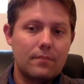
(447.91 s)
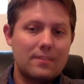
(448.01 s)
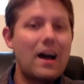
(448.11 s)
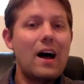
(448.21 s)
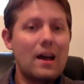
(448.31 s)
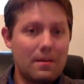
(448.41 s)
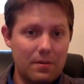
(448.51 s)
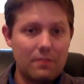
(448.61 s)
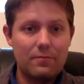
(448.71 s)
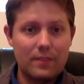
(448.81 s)
time
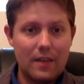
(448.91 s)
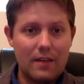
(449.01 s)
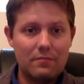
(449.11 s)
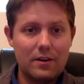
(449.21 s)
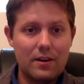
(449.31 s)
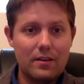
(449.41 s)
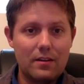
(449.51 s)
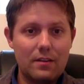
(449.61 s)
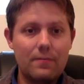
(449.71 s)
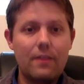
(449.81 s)
for that, right?
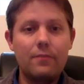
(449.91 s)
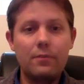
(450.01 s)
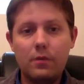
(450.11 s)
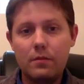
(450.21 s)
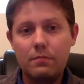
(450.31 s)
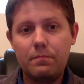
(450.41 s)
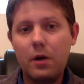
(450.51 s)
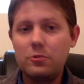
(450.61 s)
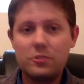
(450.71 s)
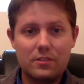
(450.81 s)
If everyone
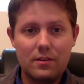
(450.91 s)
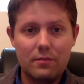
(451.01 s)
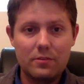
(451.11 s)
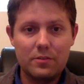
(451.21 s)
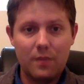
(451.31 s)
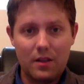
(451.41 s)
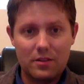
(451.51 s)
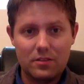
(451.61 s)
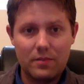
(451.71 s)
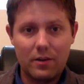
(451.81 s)
posts their
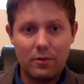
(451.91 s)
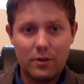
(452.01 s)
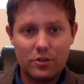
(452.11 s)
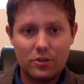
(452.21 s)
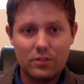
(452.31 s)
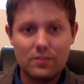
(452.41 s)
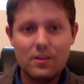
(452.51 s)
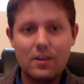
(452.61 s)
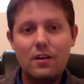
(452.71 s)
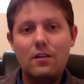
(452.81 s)
response to my questions
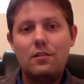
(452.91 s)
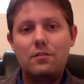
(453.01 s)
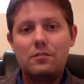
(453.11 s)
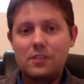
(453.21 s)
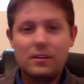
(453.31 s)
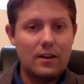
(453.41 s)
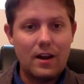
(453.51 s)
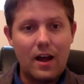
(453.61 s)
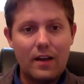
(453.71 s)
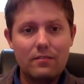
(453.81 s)
Sunday
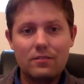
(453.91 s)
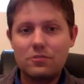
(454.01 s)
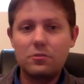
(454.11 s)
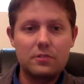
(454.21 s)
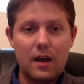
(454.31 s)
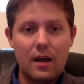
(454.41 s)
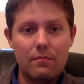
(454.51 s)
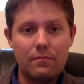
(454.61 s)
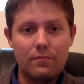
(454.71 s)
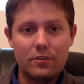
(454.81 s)
night, there's no
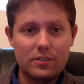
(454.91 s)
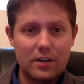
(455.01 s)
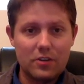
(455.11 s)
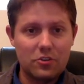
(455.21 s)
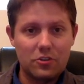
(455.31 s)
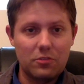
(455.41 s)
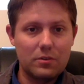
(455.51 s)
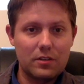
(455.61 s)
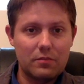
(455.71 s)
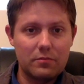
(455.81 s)
time for discussion. No
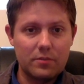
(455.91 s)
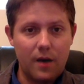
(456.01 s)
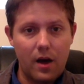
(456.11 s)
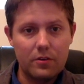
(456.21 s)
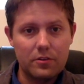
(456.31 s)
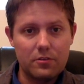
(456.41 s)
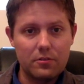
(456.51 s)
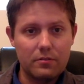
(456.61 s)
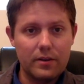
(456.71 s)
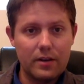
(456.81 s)
one can respond to
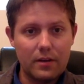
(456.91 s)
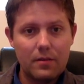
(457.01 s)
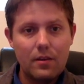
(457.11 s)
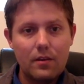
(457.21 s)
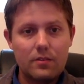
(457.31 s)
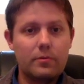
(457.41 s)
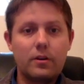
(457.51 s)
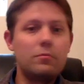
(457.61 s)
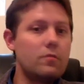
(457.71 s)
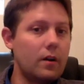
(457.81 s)
your reading, because we're
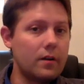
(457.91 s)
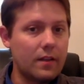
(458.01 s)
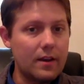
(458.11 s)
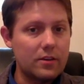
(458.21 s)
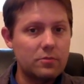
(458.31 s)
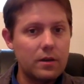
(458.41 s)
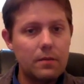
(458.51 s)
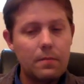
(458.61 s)
going to move on to the next week.